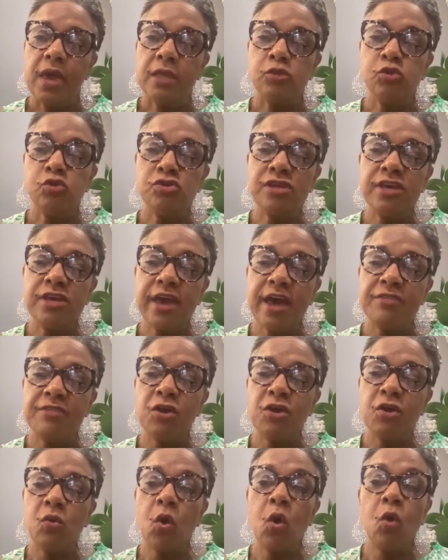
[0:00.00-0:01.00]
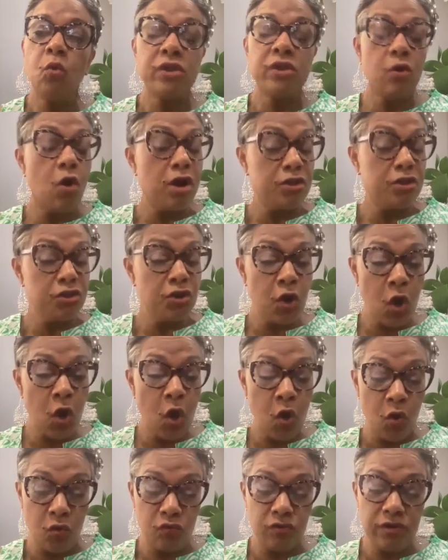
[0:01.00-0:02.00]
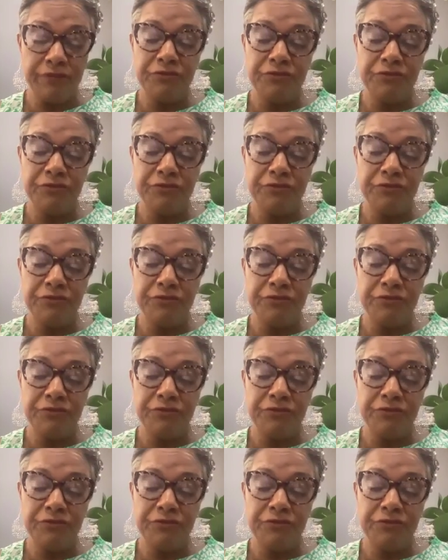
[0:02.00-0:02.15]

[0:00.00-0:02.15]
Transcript: Together on your own,